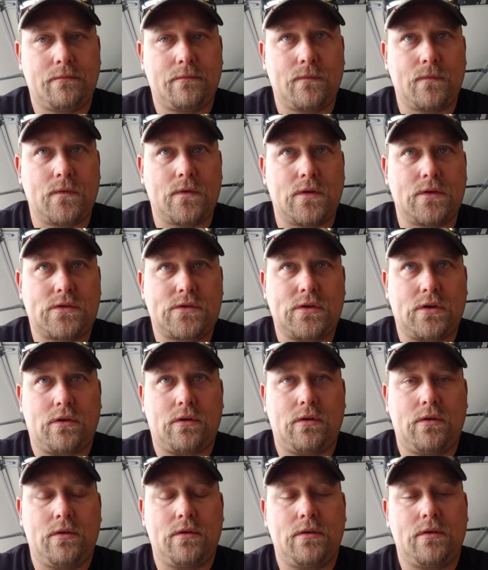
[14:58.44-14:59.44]

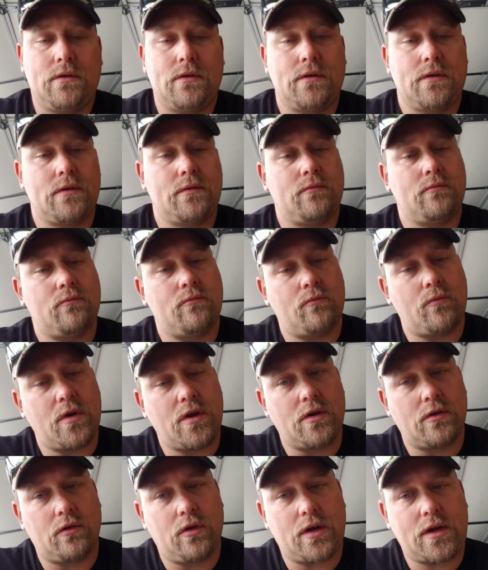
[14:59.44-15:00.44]
So when
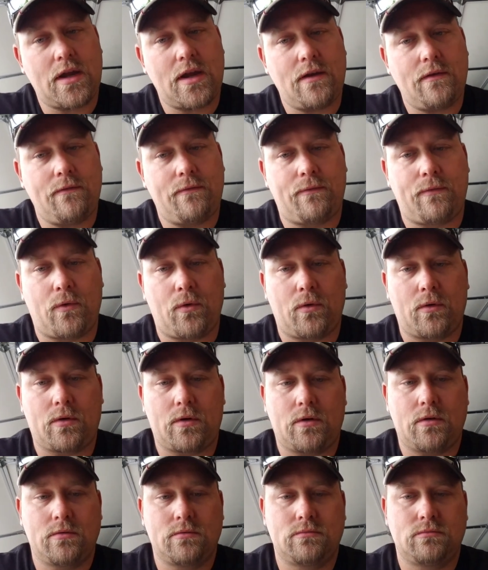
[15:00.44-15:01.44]
you're looking
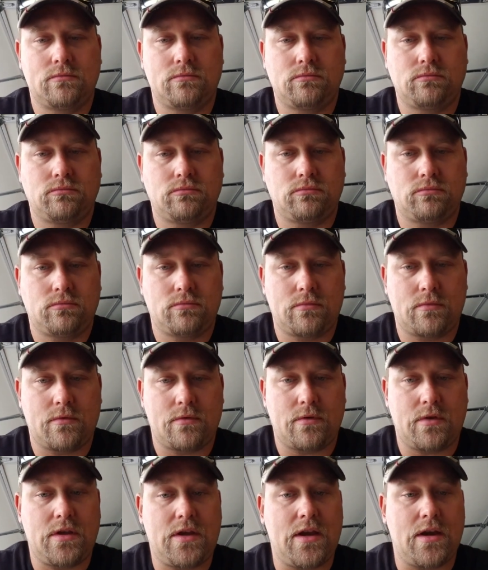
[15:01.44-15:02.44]
for
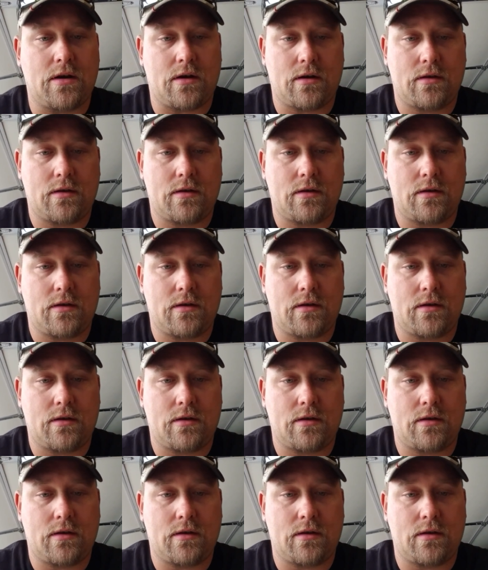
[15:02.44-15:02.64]
gear,